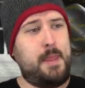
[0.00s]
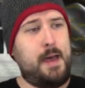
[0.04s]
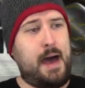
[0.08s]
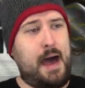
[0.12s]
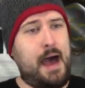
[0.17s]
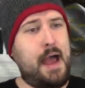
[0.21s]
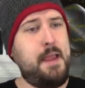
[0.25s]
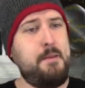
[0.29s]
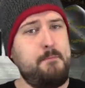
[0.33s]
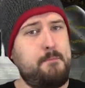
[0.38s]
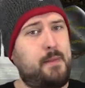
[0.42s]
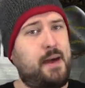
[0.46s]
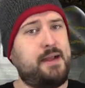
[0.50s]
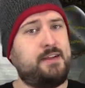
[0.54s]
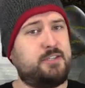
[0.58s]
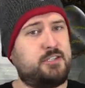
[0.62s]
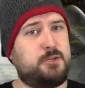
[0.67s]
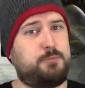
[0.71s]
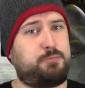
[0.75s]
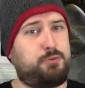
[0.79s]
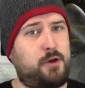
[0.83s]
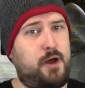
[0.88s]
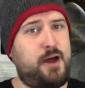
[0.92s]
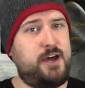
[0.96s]
I might
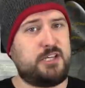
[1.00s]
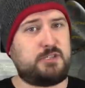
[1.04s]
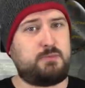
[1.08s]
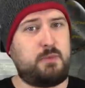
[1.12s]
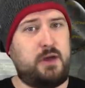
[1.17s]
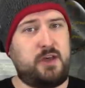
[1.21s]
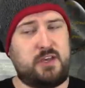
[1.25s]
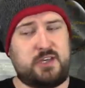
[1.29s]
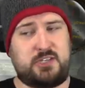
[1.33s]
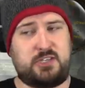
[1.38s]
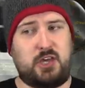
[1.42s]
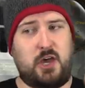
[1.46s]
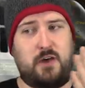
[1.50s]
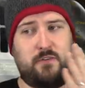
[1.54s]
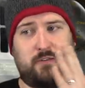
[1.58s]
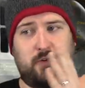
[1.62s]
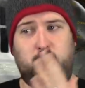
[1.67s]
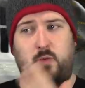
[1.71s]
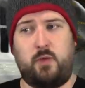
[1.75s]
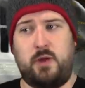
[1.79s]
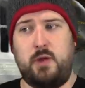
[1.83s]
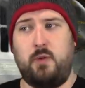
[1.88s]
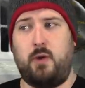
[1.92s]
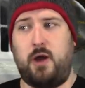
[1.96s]
surprise myself
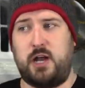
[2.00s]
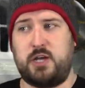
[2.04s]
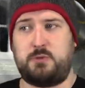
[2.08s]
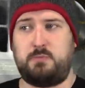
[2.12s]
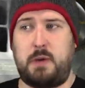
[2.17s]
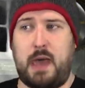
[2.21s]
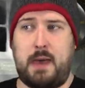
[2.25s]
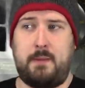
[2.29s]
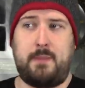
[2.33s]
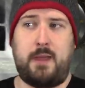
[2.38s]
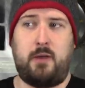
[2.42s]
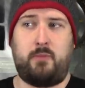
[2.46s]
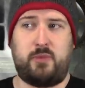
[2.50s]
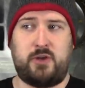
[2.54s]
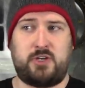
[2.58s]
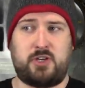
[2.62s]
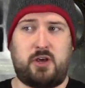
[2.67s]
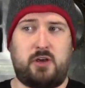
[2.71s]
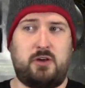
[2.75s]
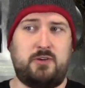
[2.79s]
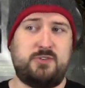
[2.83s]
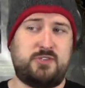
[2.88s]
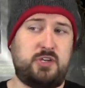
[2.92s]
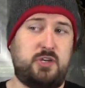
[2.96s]
and rewatch Batman
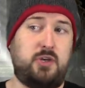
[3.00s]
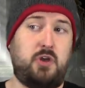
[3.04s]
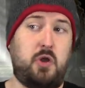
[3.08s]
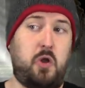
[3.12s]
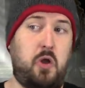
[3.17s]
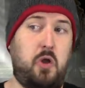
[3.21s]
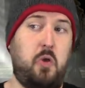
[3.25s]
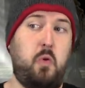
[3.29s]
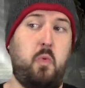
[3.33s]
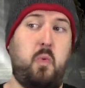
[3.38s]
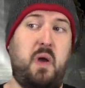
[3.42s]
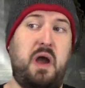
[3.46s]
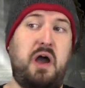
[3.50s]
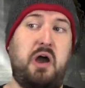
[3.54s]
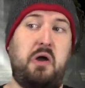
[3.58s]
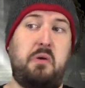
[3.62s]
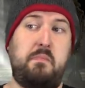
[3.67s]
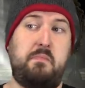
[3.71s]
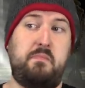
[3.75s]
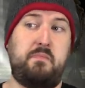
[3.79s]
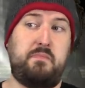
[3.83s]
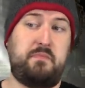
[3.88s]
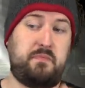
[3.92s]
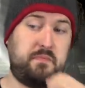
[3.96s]
Returns and go, oh
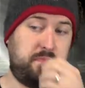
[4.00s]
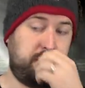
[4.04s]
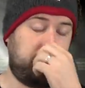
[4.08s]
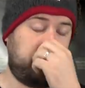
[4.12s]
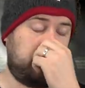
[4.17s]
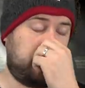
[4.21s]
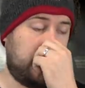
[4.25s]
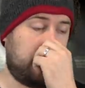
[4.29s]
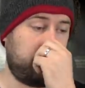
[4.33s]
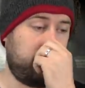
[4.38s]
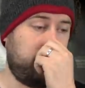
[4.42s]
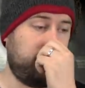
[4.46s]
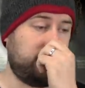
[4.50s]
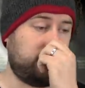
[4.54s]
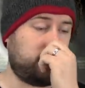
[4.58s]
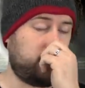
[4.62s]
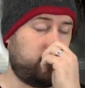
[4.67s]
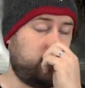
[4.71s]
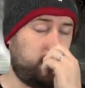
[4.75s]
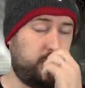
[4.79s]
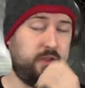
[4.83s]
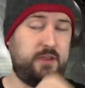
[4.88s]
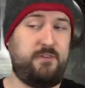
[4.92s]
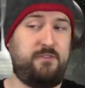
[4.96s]
wow, that movie's
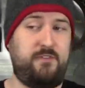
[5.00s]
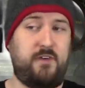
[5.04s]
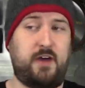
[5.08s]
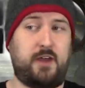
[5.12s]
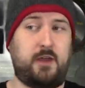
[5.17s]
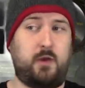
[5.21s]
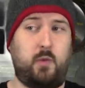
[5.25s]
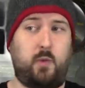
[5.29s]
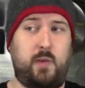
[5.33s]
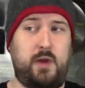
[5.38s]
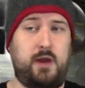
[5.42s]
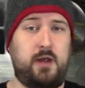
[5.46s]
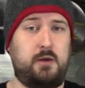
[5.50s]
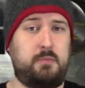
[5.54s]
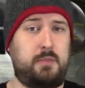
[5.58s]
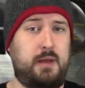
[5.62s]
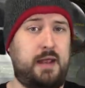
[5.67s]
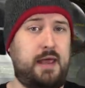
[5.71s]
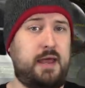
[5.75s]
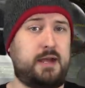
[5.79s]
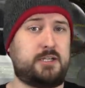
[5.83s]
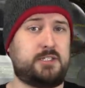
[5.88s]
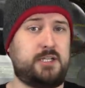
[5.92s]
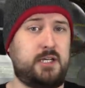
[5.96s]
really fucking weird,
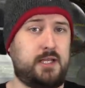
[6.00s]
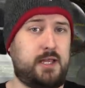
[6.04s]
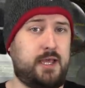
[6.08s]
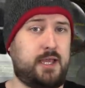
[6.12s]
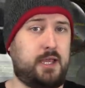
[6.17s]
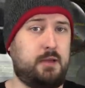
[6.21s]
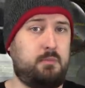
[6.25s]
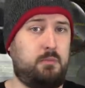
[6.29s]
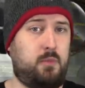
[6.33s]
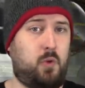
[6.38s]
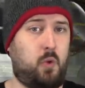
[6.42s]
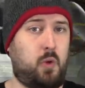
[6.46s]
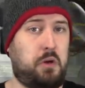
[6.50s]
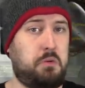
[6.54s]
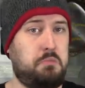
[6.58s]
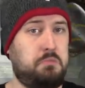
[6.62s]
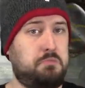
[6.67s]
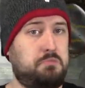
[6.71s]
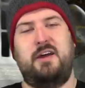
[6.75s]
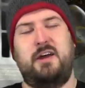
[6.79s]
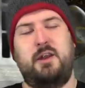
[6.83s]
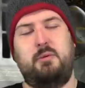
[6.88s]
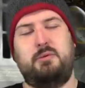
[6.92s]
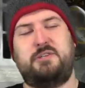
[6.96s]
but I actually like it more.
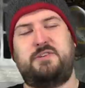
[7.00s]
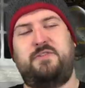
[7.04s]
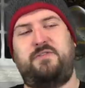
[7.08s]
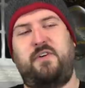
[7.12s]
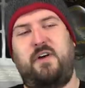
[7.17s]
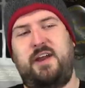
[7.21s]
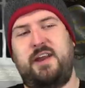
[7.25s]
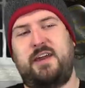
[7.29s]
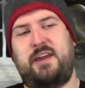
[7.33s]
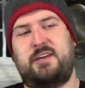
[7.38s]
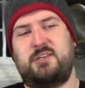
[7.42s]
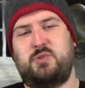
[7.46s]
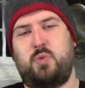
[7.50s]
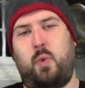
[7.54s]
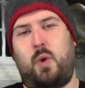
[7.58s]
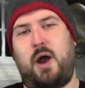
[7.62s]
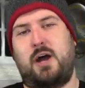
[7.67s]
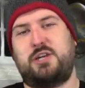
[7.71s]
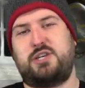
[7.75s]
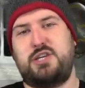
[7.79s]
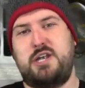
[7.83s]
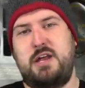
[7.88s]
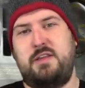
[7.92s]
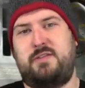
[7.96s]
And it was funny, because
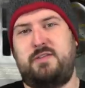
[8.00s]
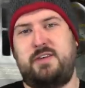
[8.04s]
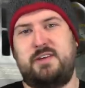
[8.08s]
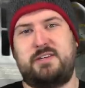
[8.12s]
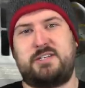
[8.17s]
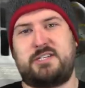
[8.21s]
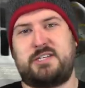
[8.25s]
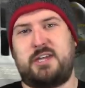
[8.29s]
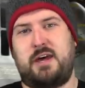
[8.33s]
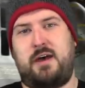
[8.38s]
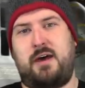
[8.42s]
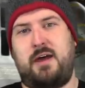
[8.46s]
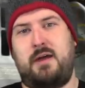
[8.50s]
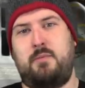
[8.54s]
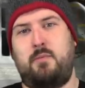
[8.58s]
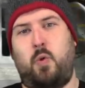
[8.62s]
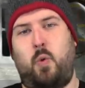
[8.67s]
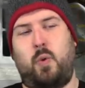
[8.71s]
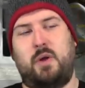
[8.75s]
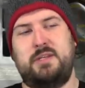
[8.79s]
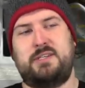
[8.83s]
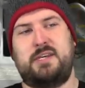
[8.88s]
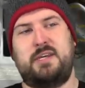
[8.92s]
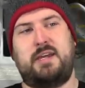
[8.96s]
watching it this time,
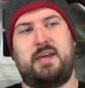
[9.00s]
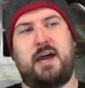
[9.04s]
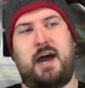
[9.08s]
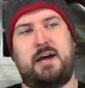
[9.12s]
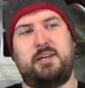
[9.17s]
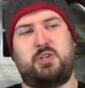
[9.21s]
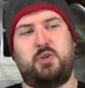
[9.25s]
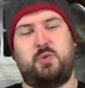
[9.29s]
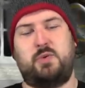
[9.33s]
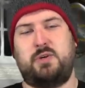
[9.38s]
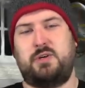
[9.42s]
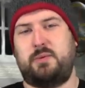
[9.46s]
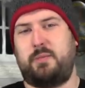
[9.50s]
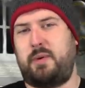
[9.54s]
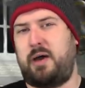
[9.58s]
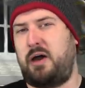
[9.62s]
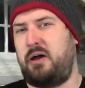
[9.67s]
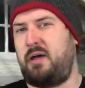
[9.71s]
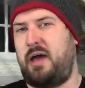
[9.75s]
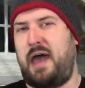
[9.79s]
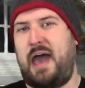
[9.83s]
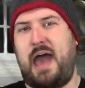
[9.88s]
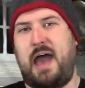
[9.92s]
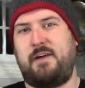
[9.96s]
once it got to
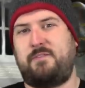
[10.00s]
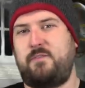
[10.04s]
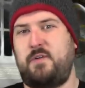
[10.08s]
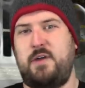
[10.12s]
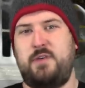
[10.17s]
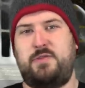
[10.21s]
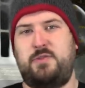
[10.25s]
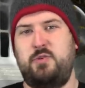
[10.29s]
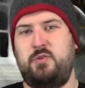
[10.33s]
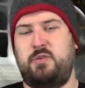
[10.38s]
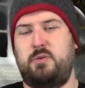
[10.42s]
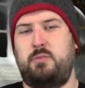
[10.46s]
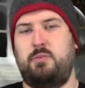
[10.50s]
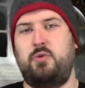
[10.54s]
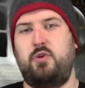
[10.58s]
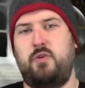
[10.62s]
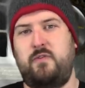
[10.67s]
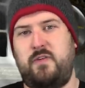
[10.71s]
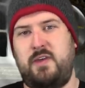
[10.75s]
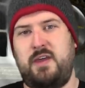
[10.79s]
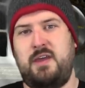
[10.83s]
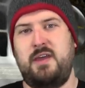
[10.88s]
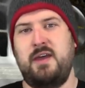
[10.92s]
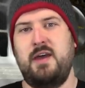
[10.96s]
about halfway through the
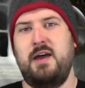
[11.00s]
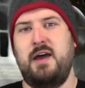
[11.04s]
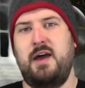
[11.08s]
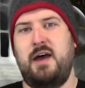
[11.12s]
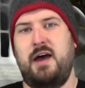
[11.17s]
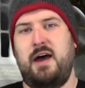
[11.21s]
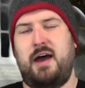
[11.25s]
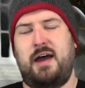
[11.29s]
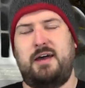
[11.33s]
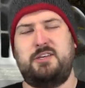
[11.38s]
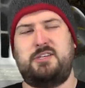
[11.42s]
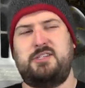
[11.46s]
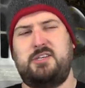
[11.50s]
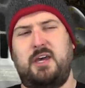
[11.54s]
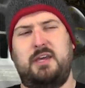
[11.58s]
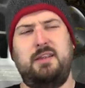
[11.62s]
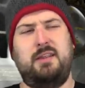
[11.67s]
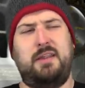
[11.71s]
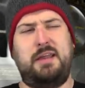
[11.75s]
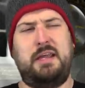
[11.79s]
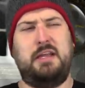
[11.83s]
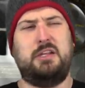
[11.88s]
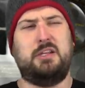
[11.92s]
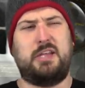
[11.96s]
movie, I suddenly